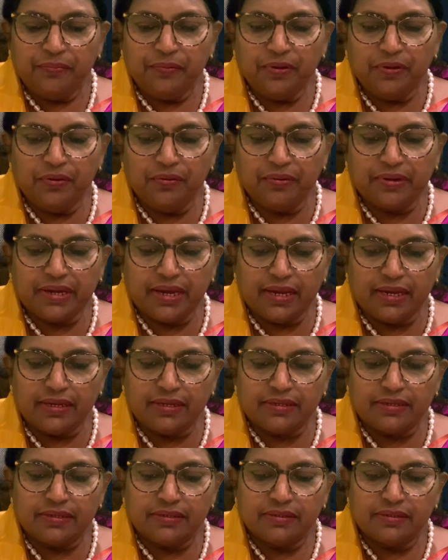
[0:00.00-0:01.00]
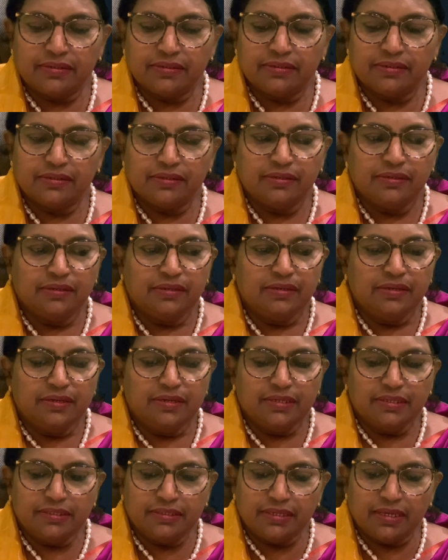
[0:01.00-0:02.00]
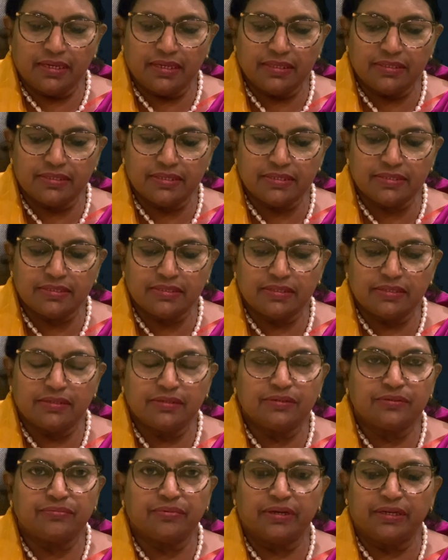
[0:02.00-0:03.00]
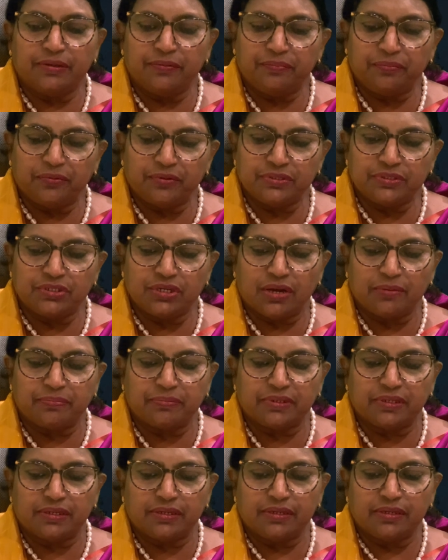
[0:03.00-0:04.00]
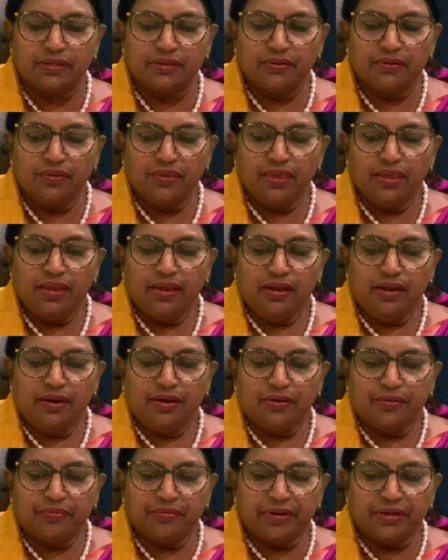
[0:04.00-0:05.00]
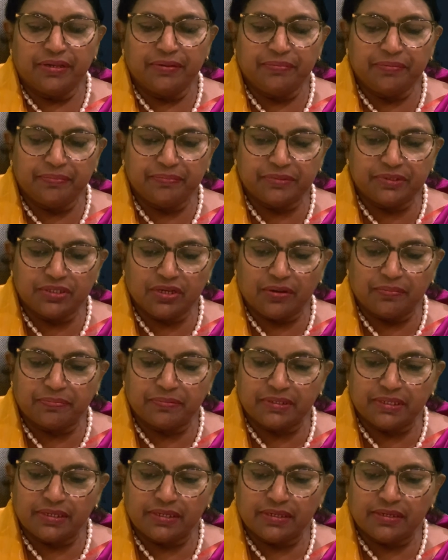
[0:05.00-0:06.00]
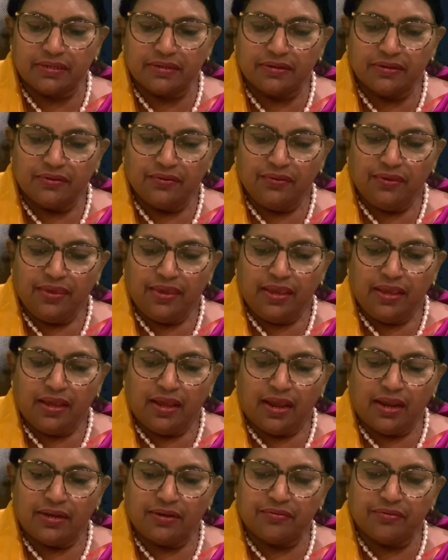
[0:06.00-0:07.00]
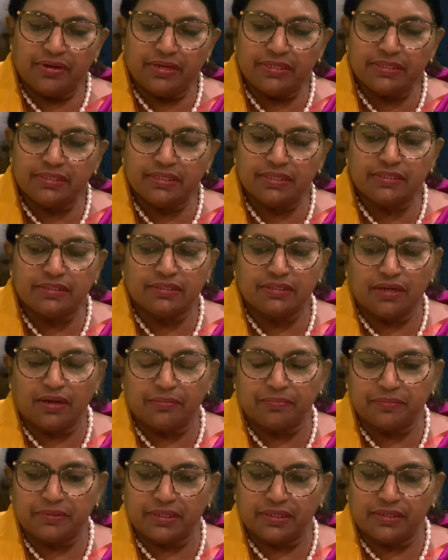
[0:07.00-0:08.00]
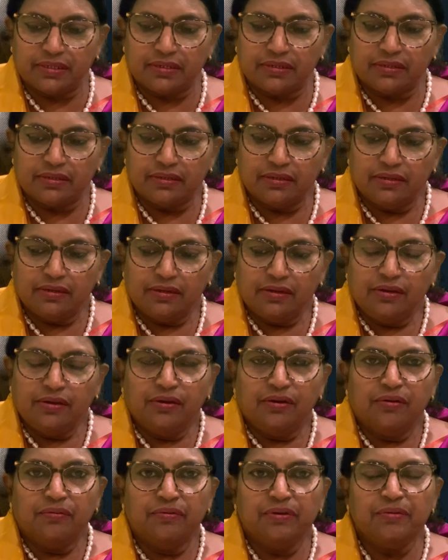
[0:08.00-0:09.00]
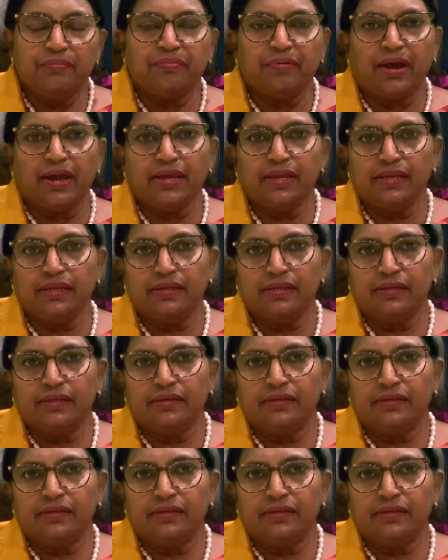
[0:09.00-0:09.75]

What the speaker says: you look at Genesis 24th chapter, 25th chapter and 26th chapter, we find